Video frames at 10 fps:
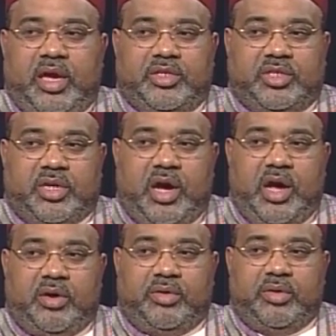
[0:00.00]
In
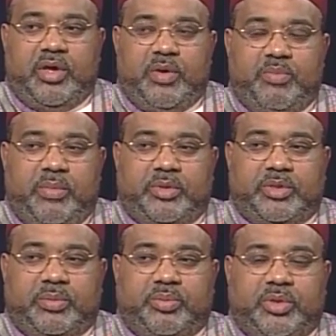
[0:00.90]
Chicago,
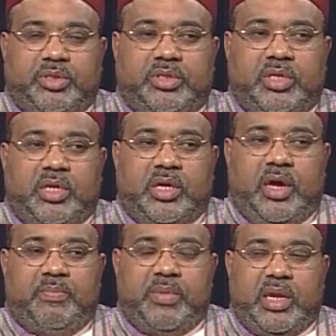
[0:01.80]
membership was
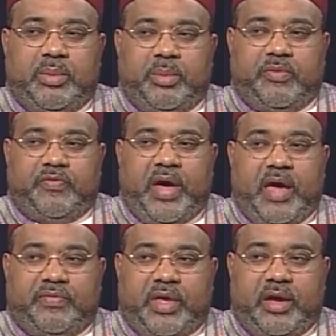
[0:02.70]
a minimum of
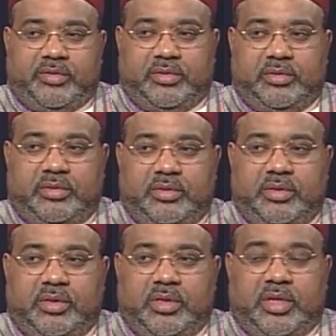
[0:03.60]
5,000.
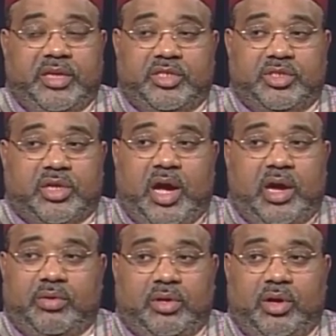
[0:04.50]
That's in
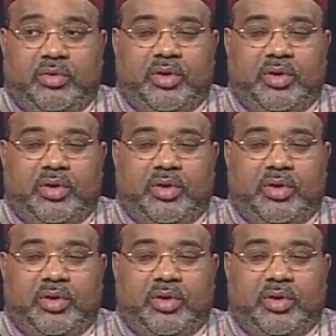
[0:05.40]
Chicago alone.